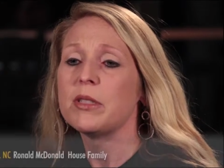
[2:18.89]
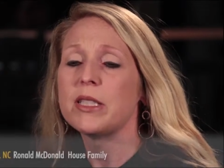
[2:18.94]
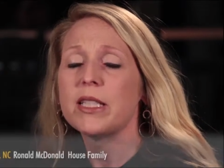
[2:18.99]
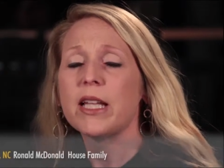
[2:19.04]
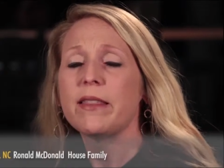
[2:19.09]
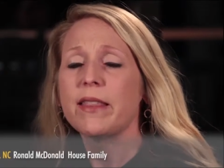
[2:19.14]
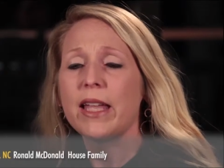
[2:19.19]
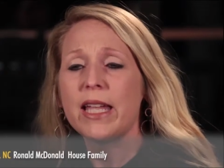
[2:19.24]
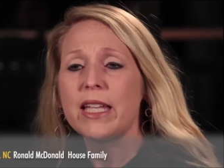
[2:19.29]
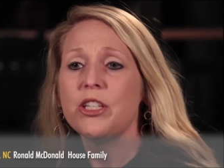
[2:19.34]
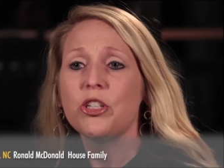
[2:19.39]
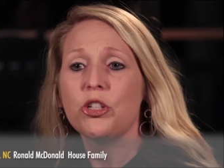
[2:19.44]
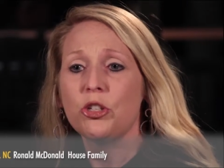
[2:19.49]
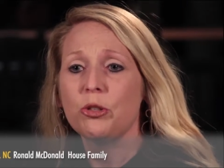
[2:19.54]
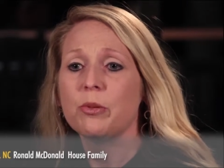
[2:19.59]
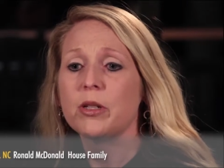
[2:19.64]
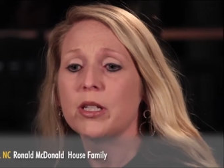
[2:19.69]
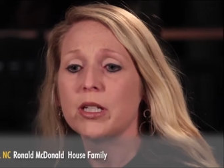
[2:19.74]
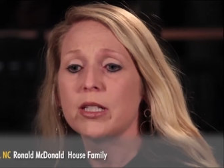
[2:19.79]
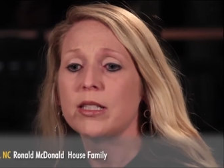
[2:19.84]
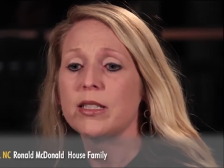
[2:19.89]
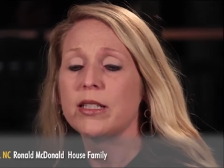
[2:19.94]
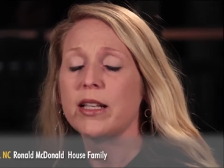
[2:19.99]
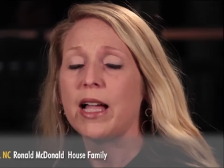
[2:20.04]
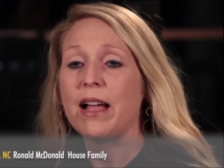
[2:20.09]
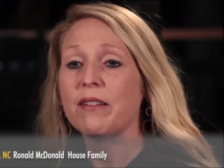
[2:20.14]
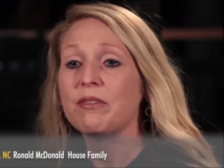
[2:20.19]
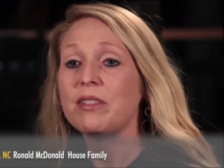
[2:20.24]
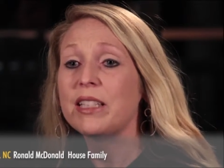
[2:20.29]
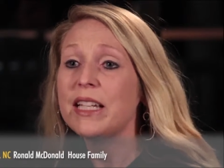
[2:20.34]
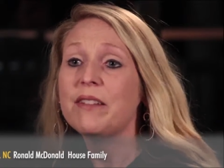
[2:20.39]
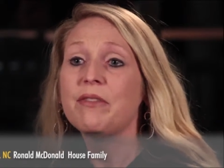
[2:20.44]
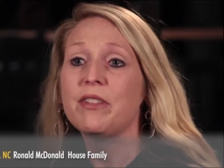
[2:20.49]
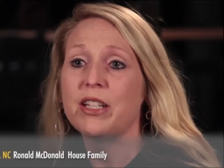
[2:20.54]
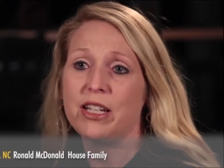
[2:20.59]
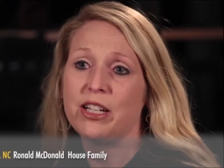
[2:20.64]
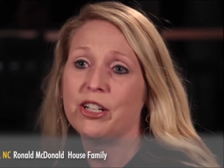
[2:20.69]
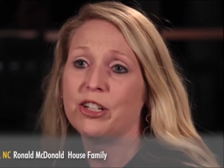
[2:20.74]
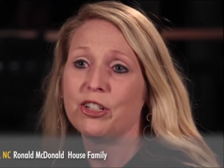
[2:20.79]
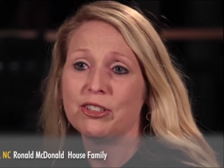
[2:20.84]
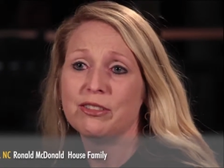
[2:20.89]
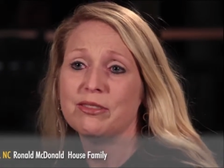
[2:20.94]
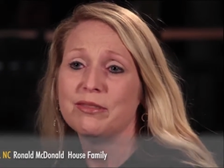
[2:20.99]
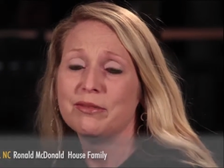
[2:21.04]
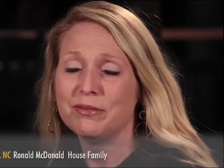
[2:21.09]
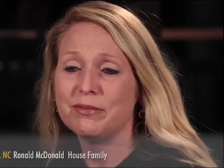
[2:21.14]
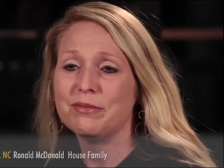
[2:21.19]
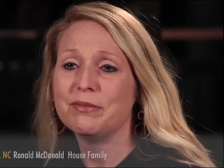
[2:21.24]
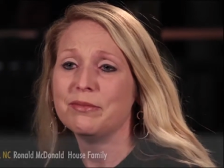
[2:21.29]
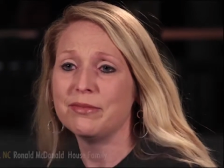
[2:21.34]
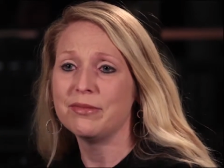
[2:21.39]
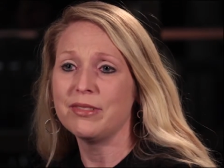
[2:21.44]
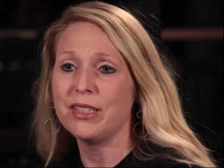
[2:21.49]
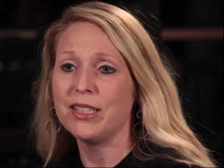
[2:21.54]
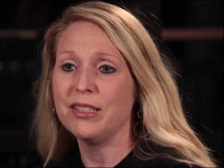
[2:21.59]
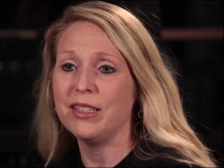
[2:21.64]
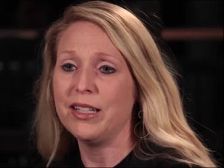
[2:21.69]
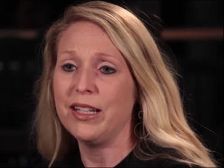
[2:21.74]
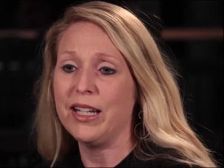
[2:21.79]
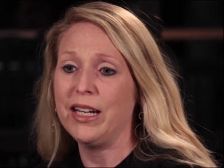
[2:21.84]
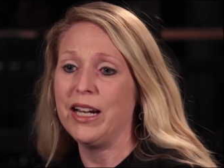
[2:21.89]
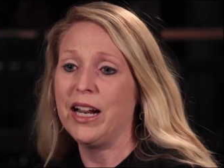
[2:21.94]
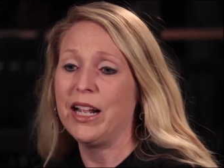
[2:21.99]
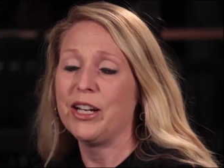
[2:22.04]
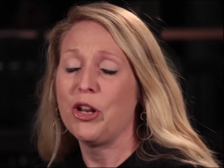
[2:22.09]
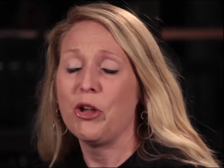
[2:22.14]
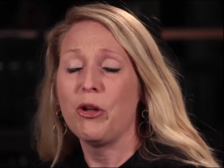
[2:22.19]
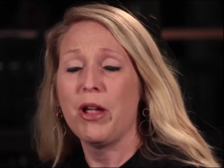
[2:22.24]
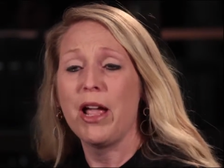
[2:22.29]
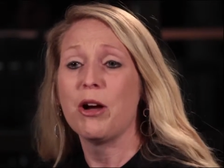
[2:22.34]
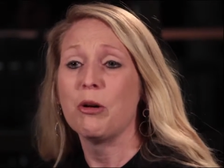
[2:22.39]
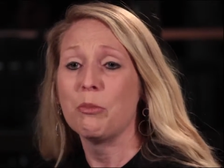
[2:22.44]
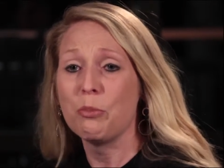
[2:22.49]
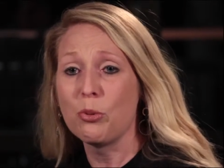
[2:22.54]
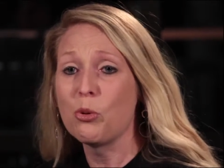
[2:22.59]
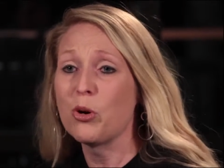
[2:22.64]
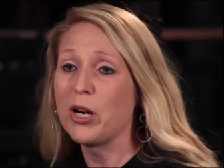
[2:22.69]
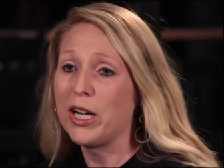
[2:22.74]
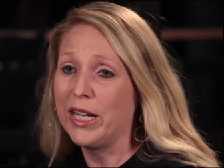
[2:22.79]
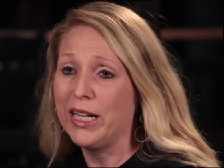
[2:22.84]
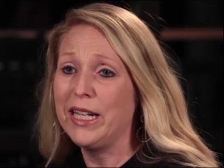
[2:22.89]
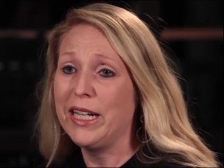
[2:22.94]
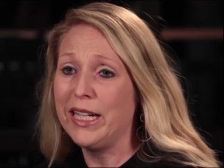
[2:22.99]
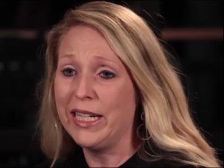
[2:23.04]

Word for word: would say thank you because I've lived here. And I know how important